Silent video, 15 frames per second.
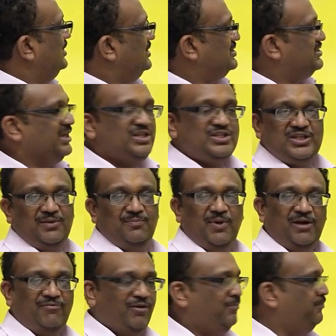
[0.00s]
6 sigma
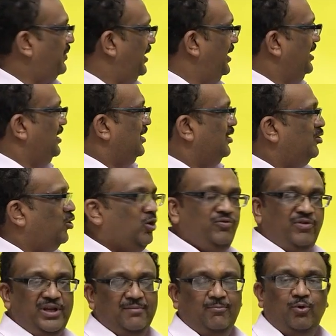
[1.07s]
and 1 pi, don't
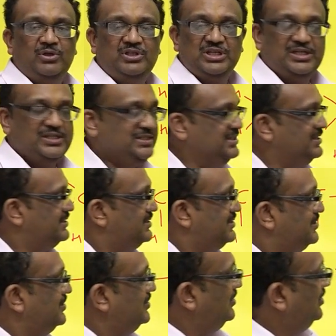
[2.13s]
worry about charges.